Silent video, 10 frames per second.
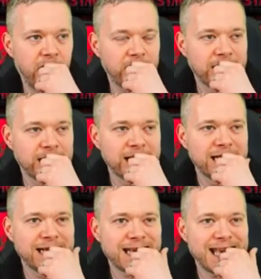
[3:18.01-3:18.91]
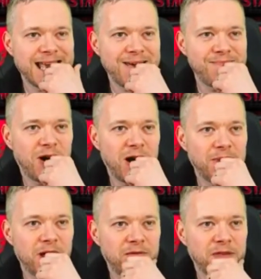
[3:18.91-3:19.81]
I think he might be
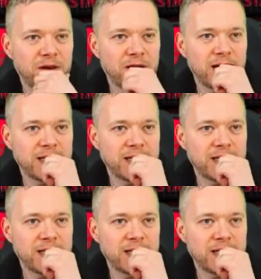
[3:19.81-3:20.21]
offside.